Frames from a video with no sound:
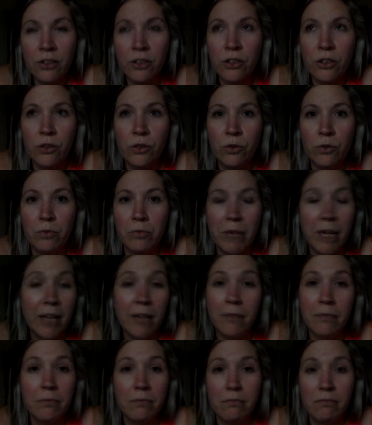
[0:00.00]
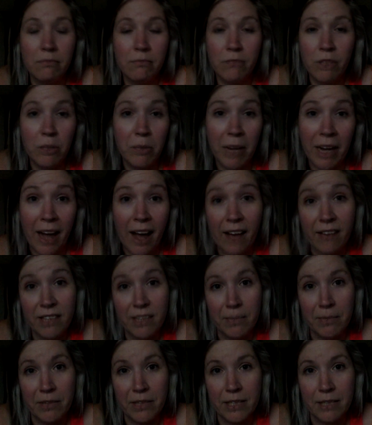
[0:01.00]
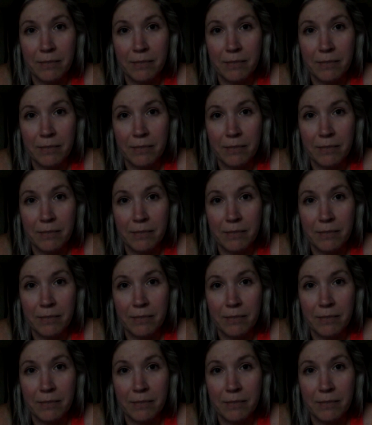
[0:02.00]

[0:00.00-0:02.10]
you might have some of these